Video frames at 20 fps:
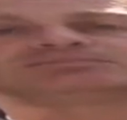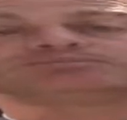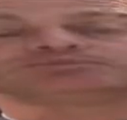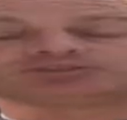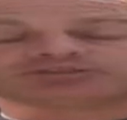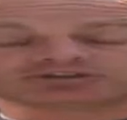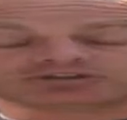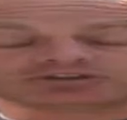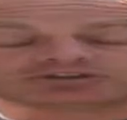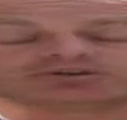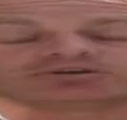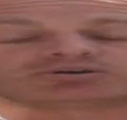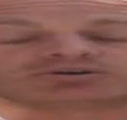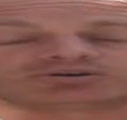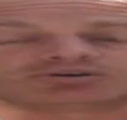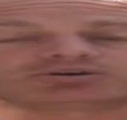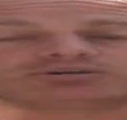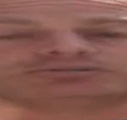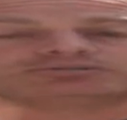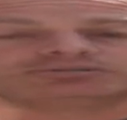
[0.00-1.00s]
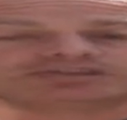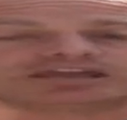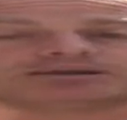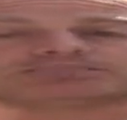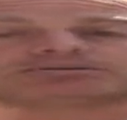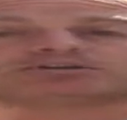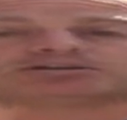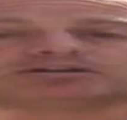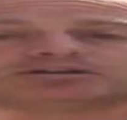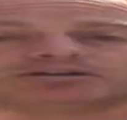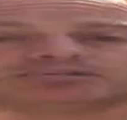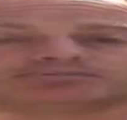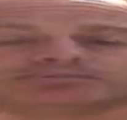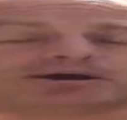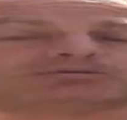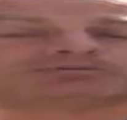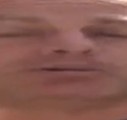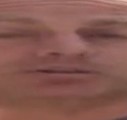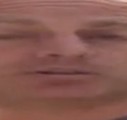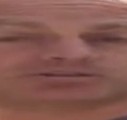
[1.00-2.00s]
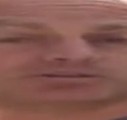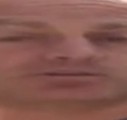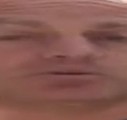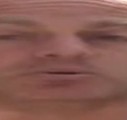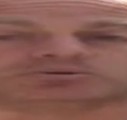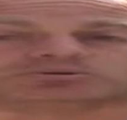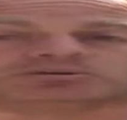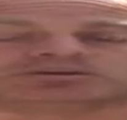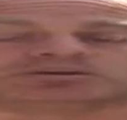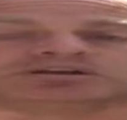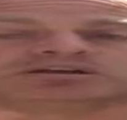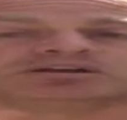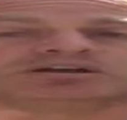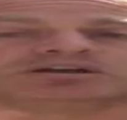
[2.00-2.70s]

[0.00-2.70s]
to the local neighborhood public school